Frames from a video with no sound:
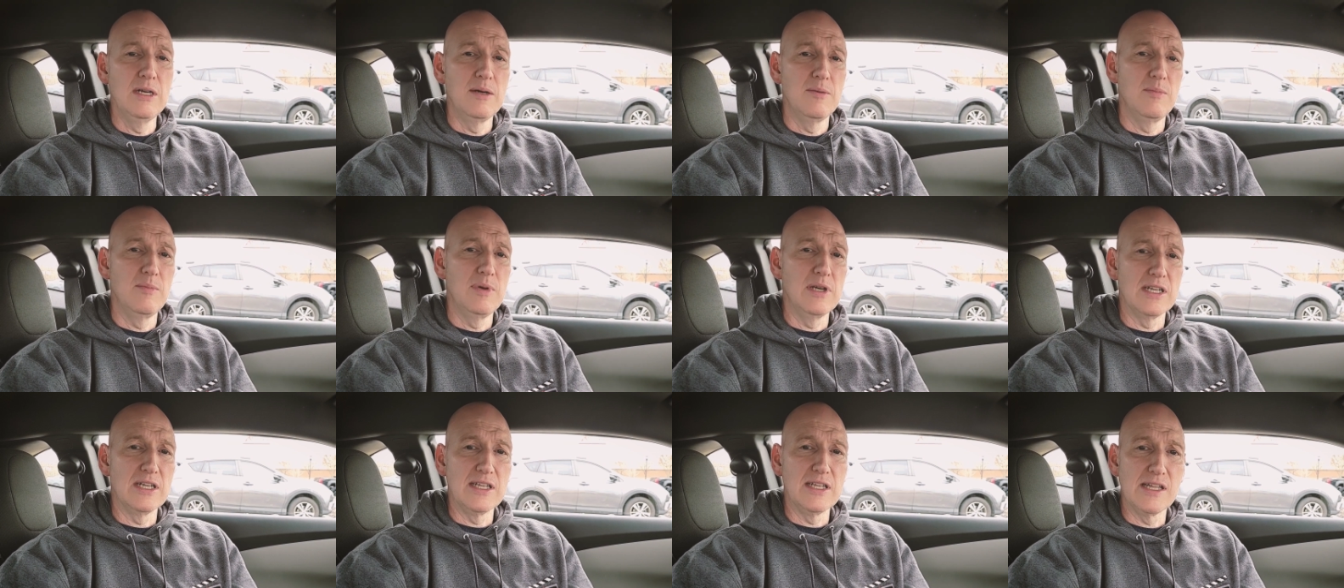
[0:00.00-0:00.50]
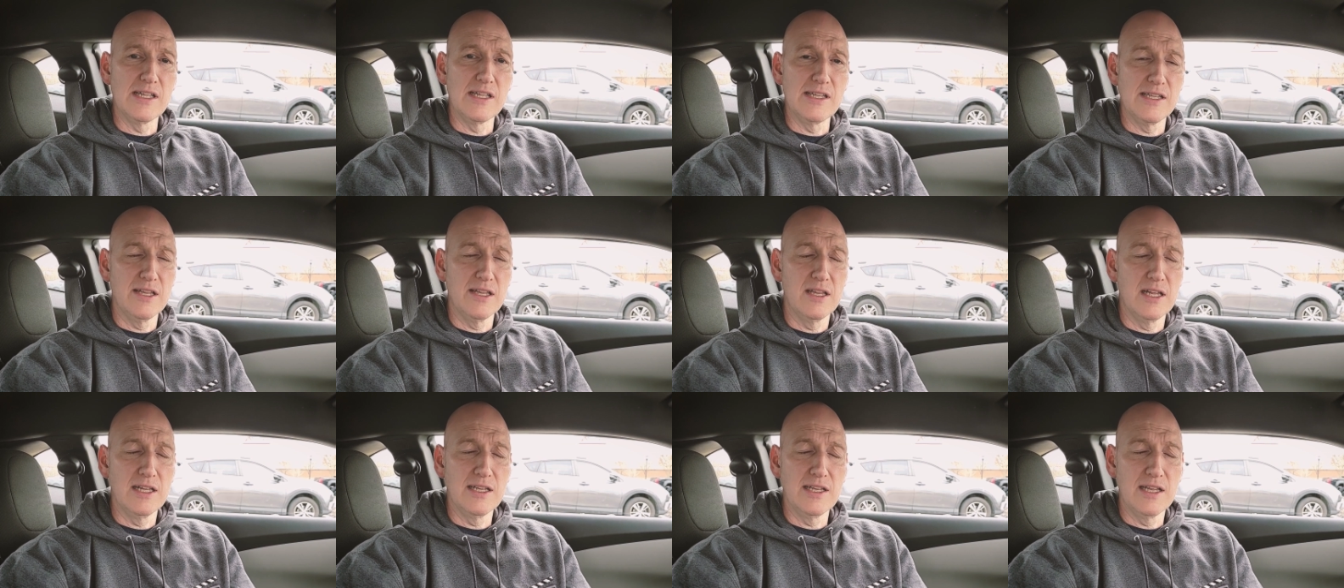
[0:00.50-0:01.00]
because this,
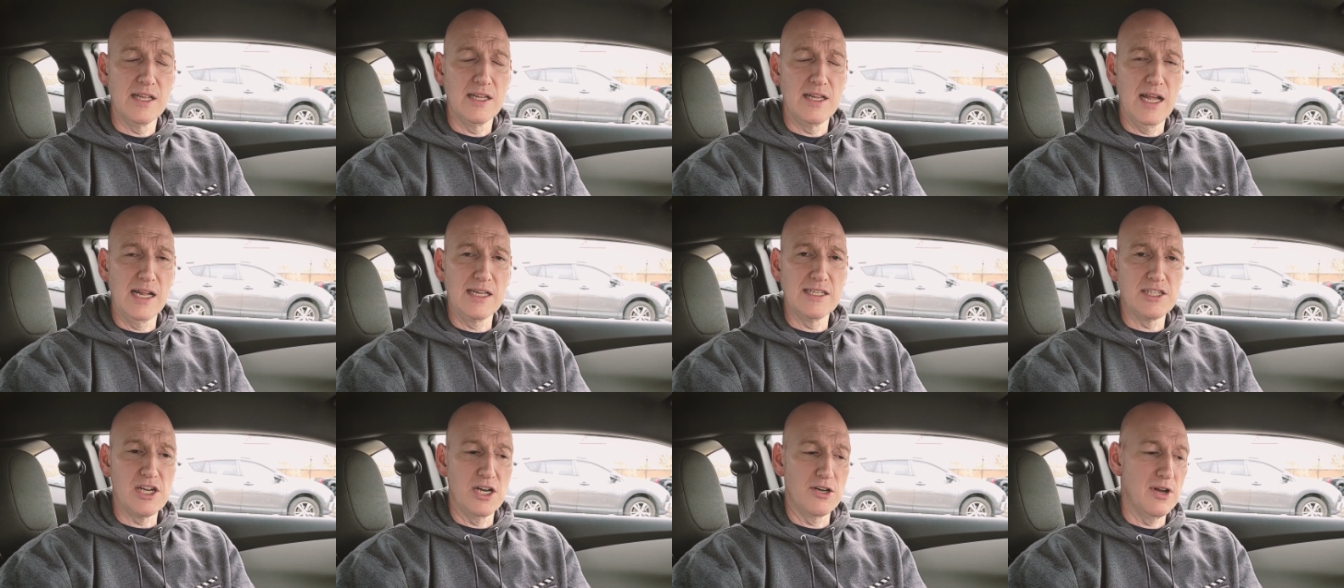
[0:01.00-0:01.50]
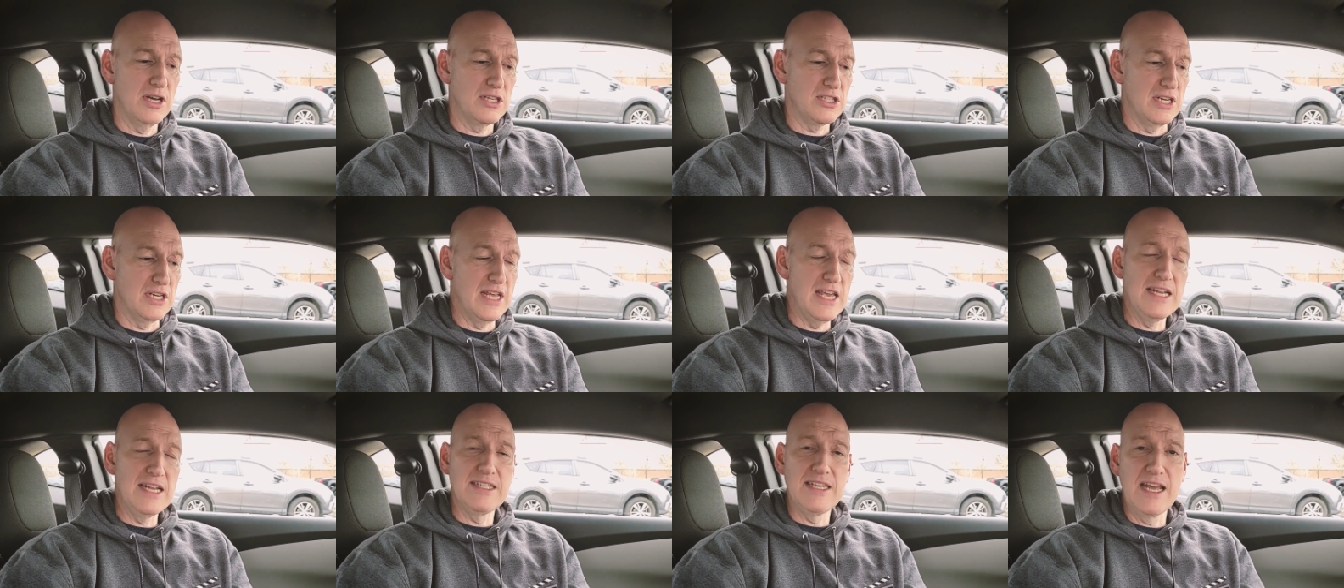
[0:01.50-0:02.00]
this is the next
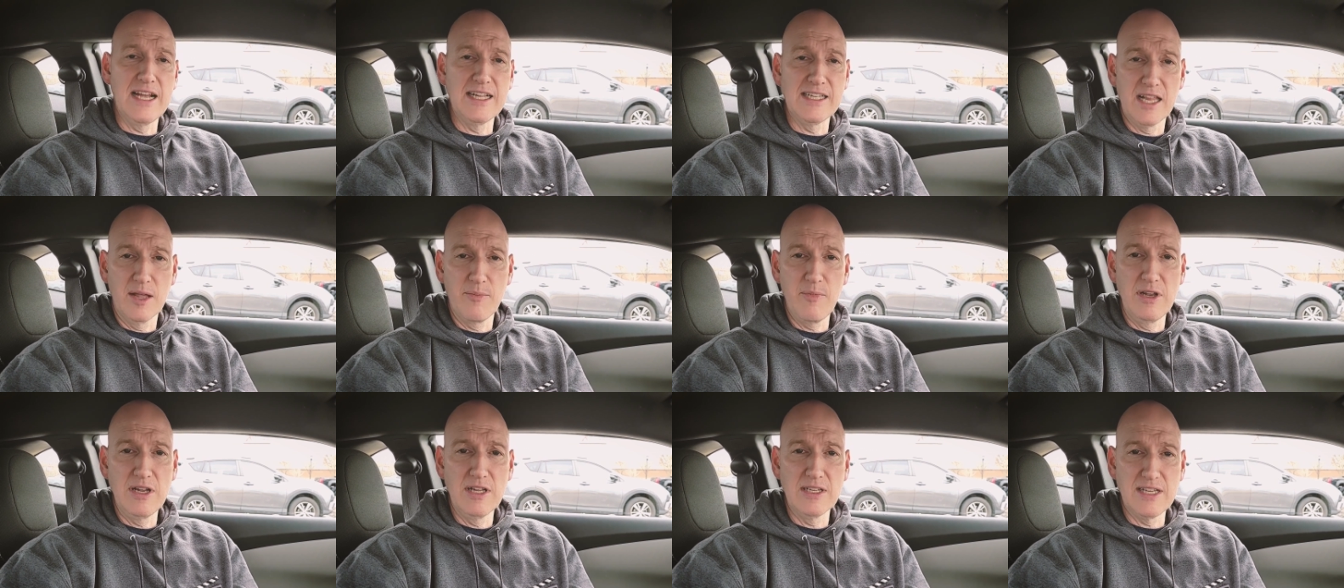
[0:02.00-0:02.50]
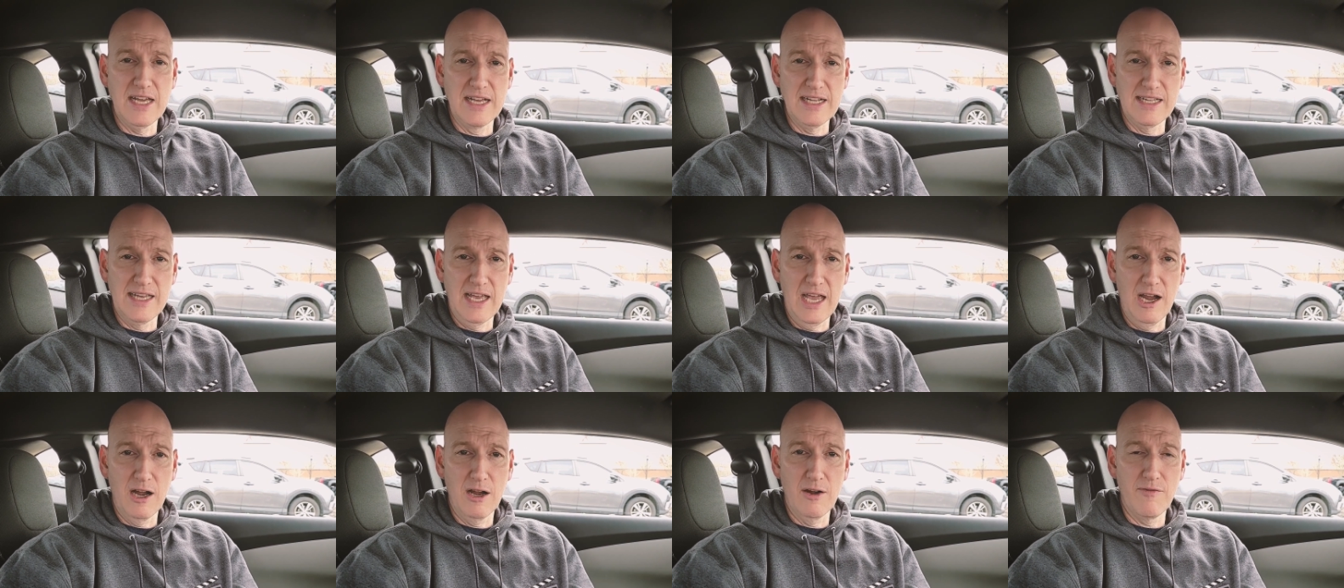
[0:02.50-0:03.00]
generation he takes them in and take
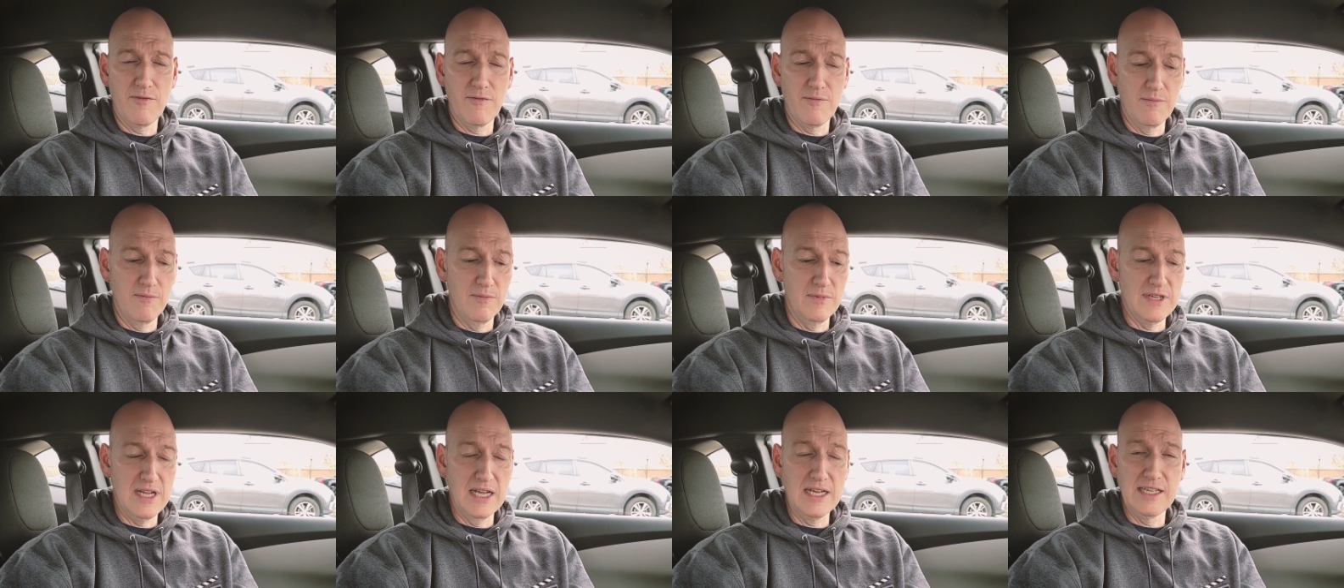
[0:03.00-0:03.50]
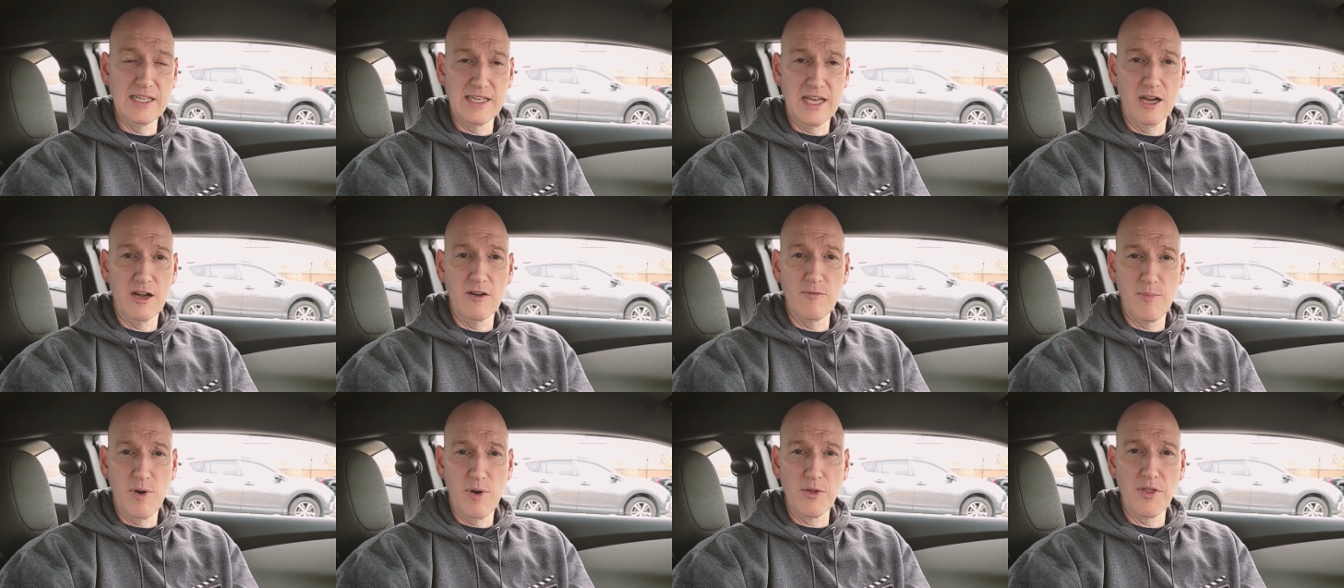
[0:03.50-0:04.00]
care takes
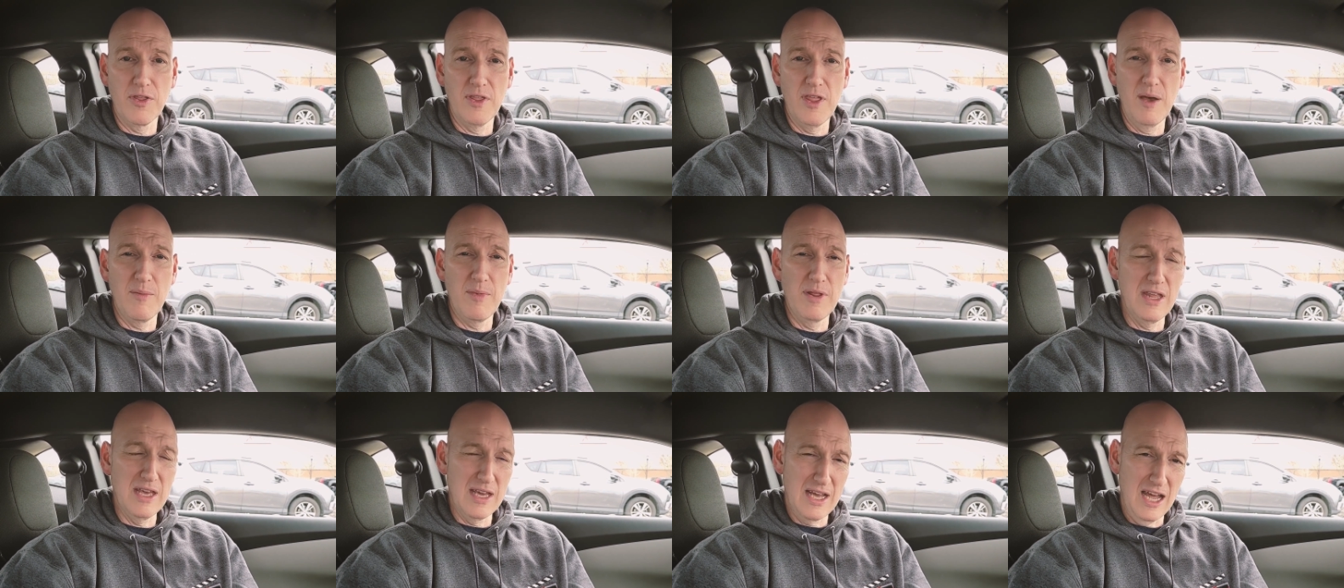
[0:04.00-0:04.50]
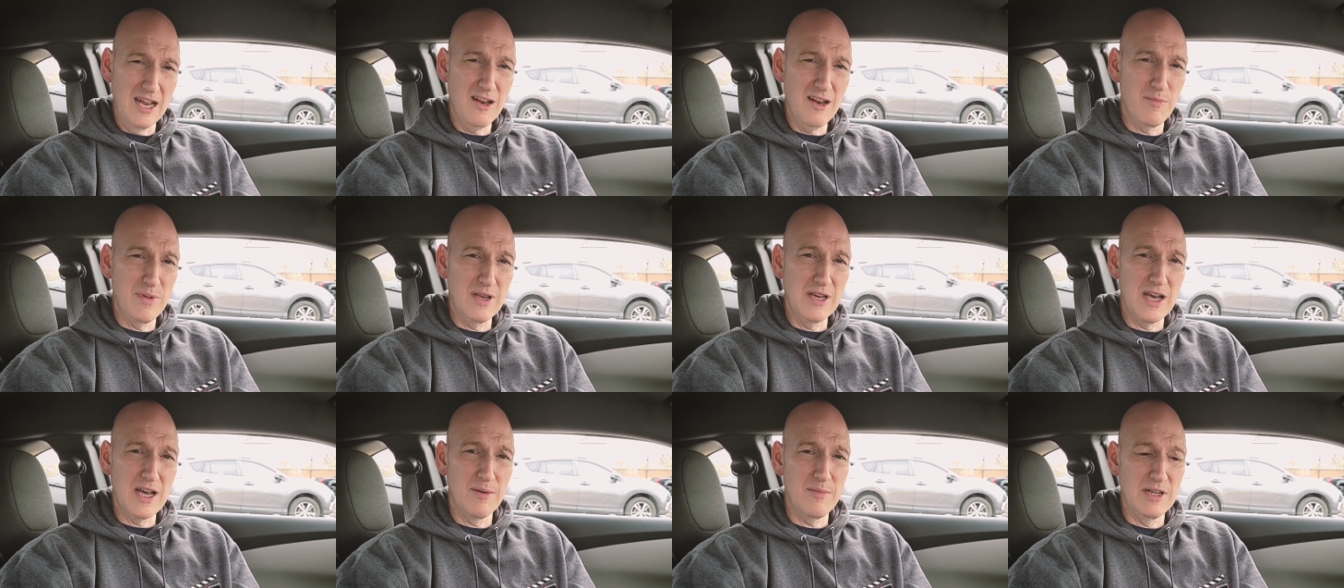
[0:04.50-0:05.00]
care of both of them and they kind of
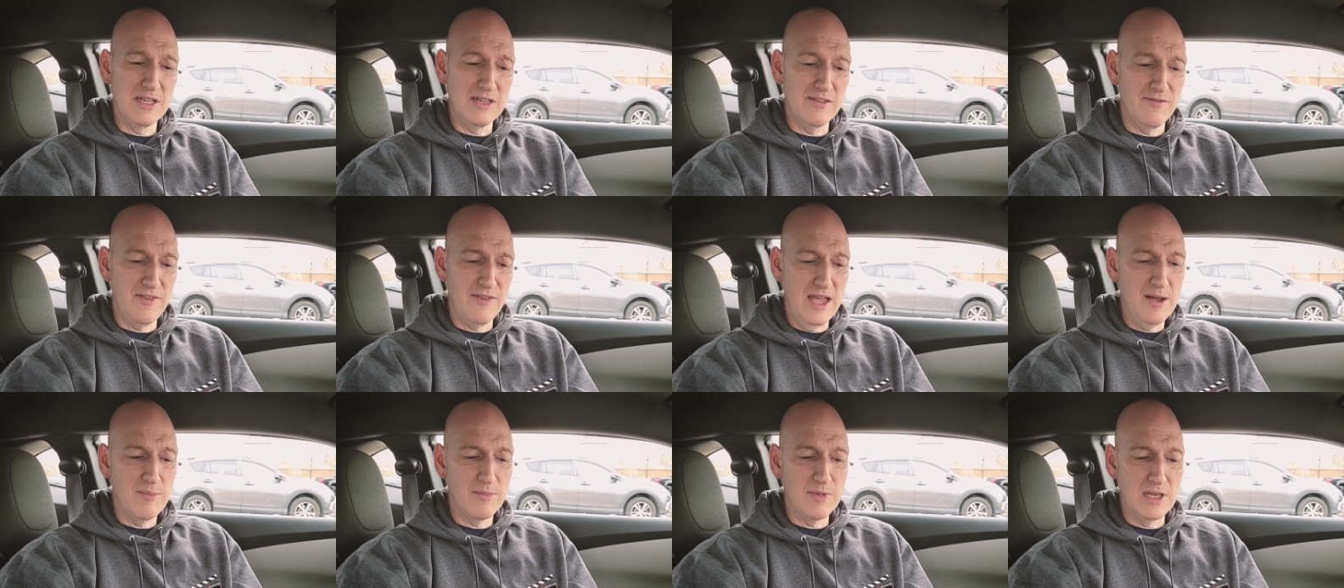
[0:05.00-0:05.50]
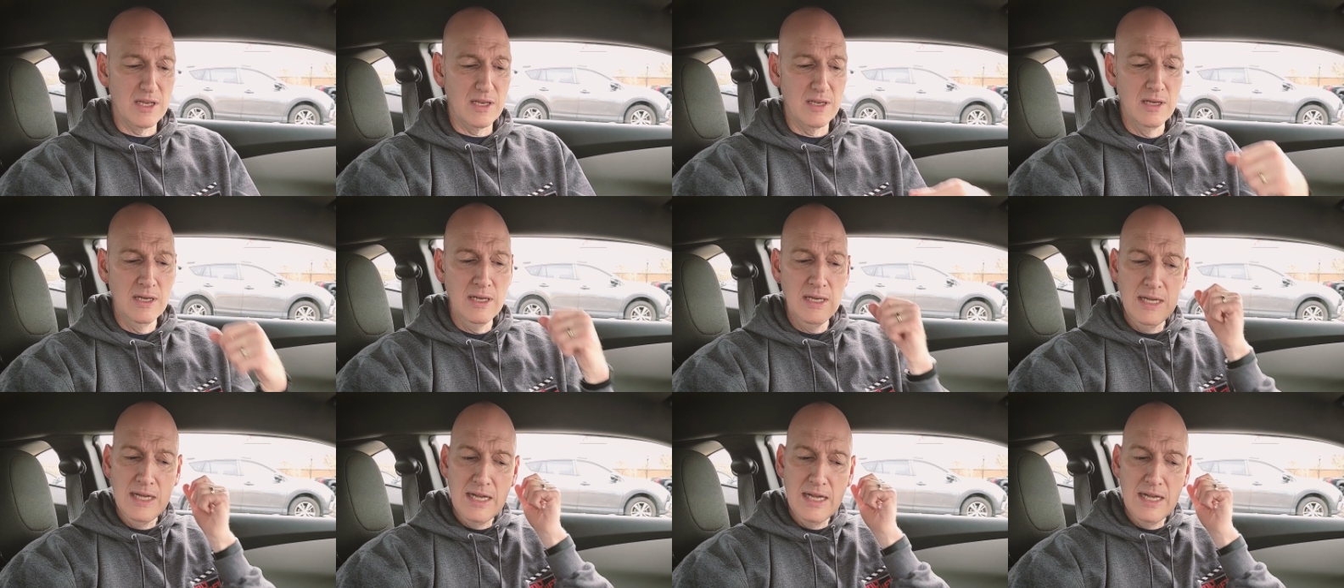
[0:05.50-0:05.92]
become his family